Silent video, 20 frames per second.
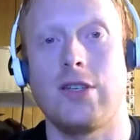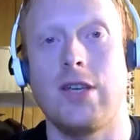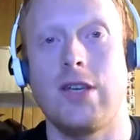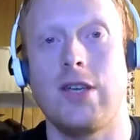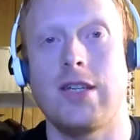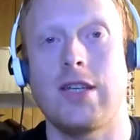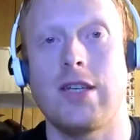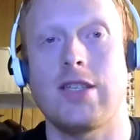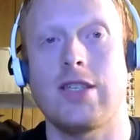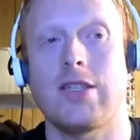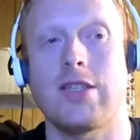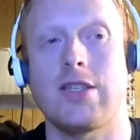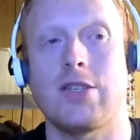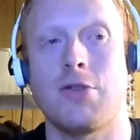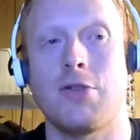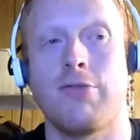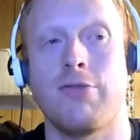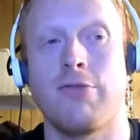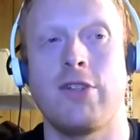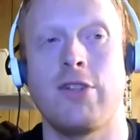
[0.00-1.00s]
it doesn't
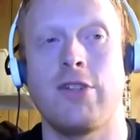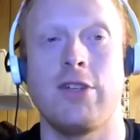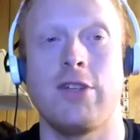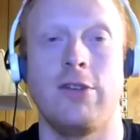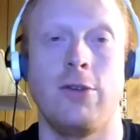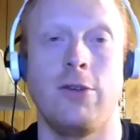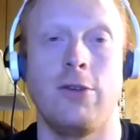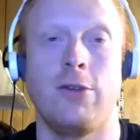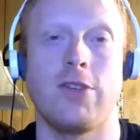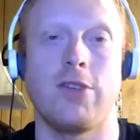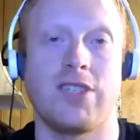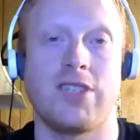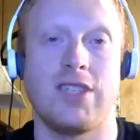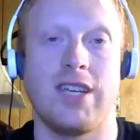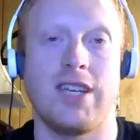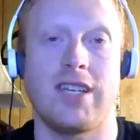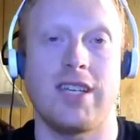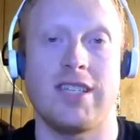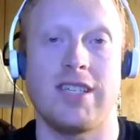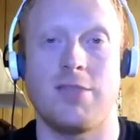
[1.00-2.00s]
serve to dilute the
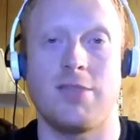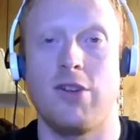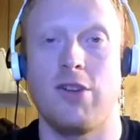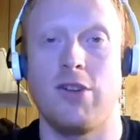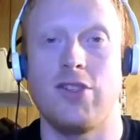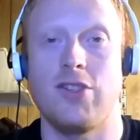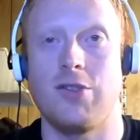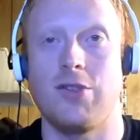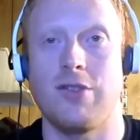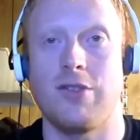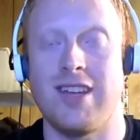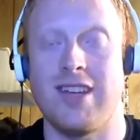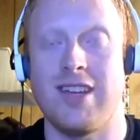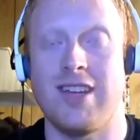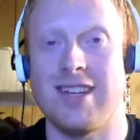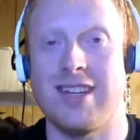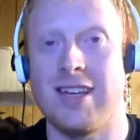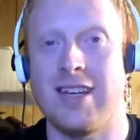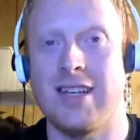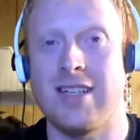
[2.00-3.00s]
6 as much as you think
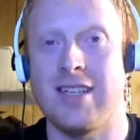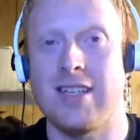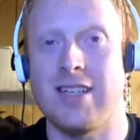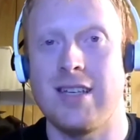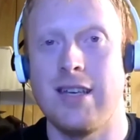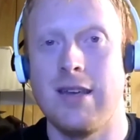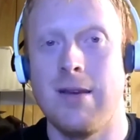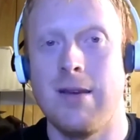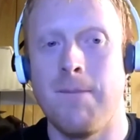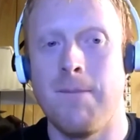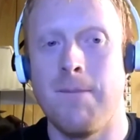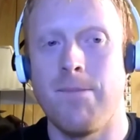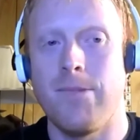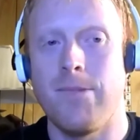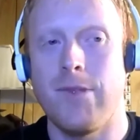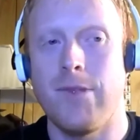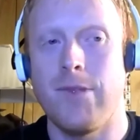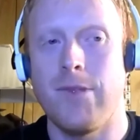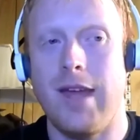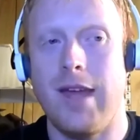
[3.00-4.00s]
it does.
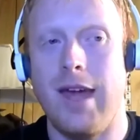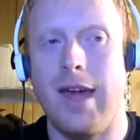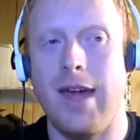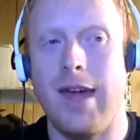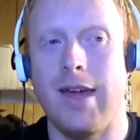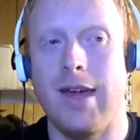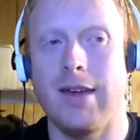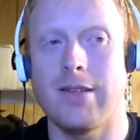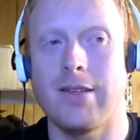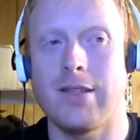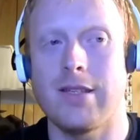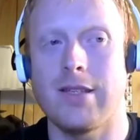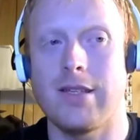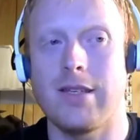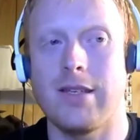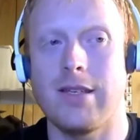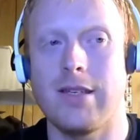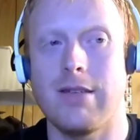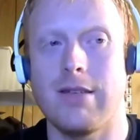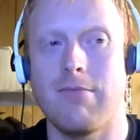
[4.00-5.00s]
And
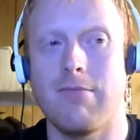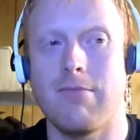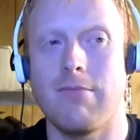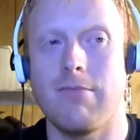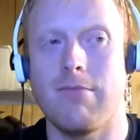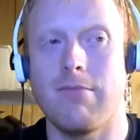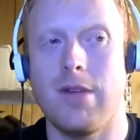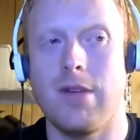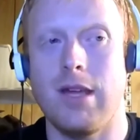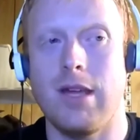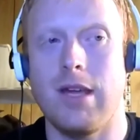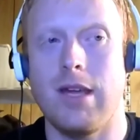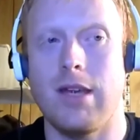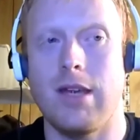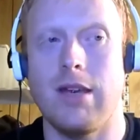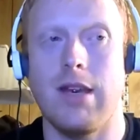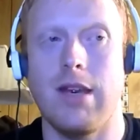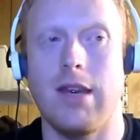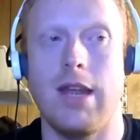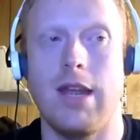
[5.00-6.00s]

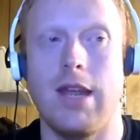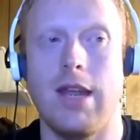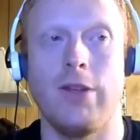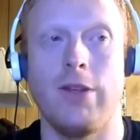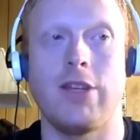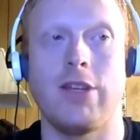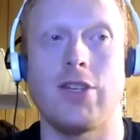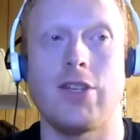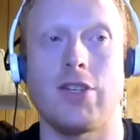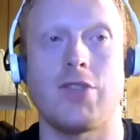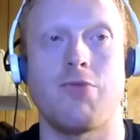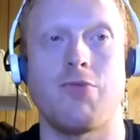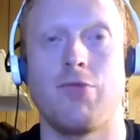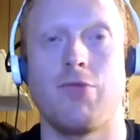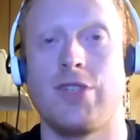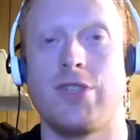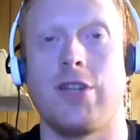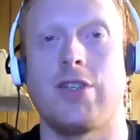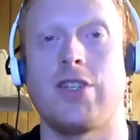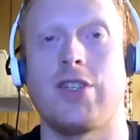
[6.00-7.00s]
it really just
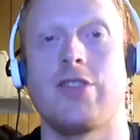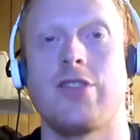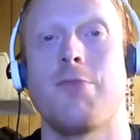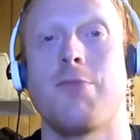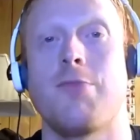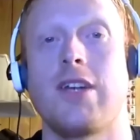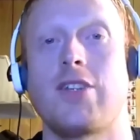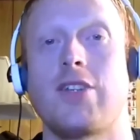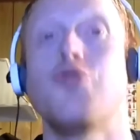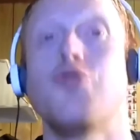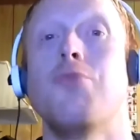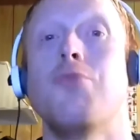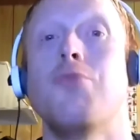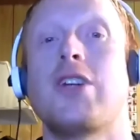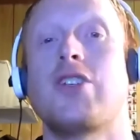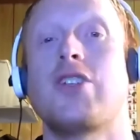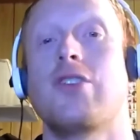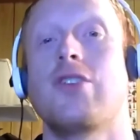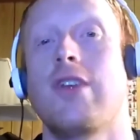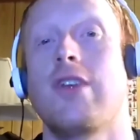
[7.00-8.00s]
results in there being too
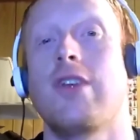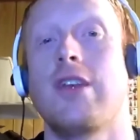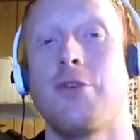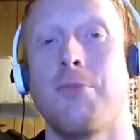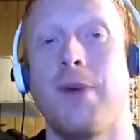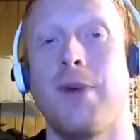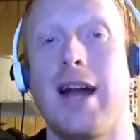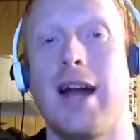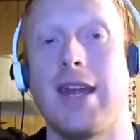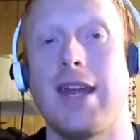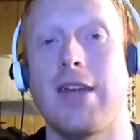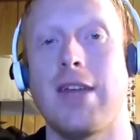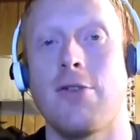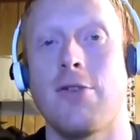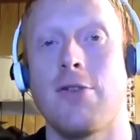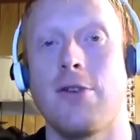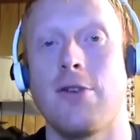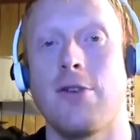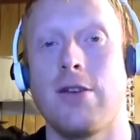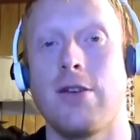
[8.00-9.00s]
much of it in your body.
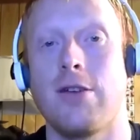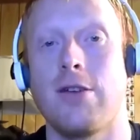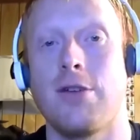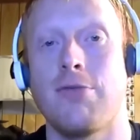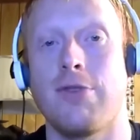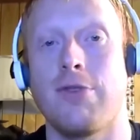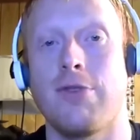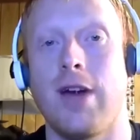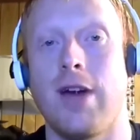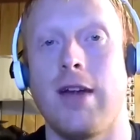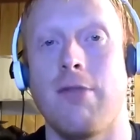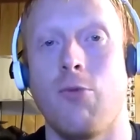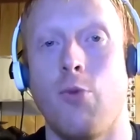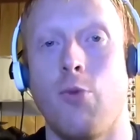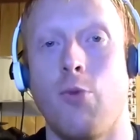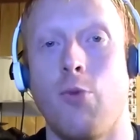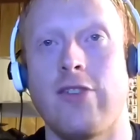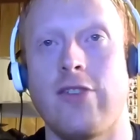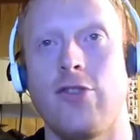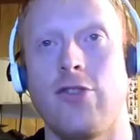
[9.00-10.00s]
You've got
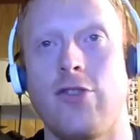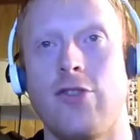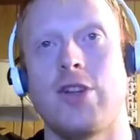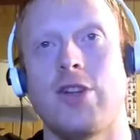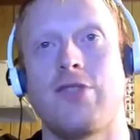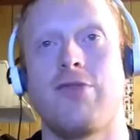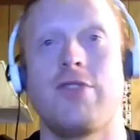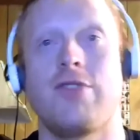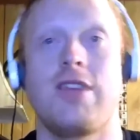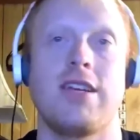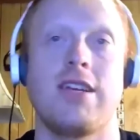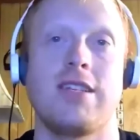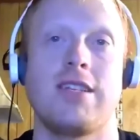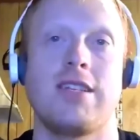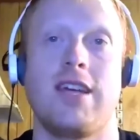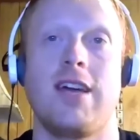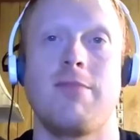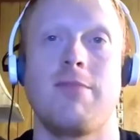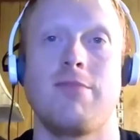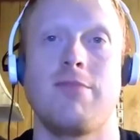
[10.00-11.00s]
way too much for the
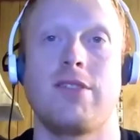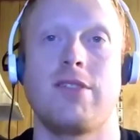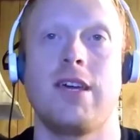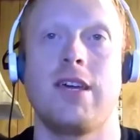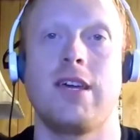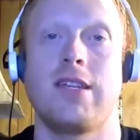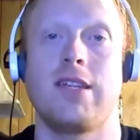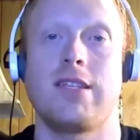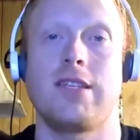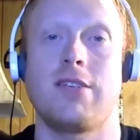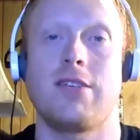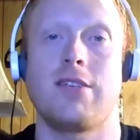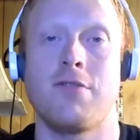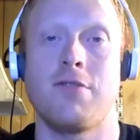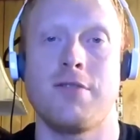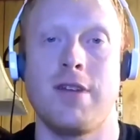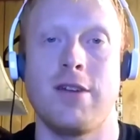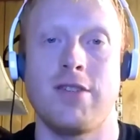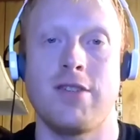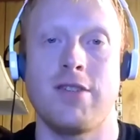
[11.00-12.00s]
enzymes that
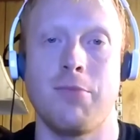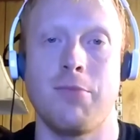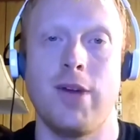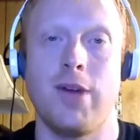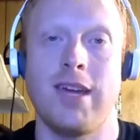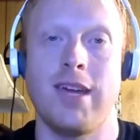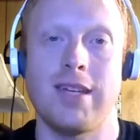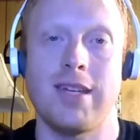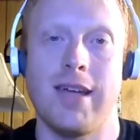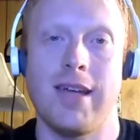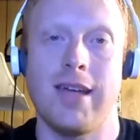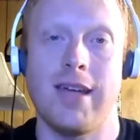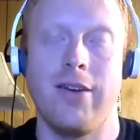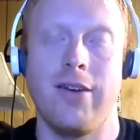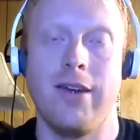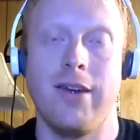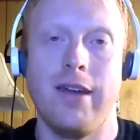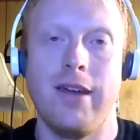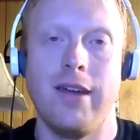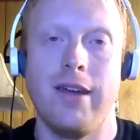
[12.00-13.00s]
are there to break it
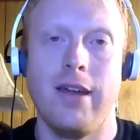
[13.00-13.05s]
down.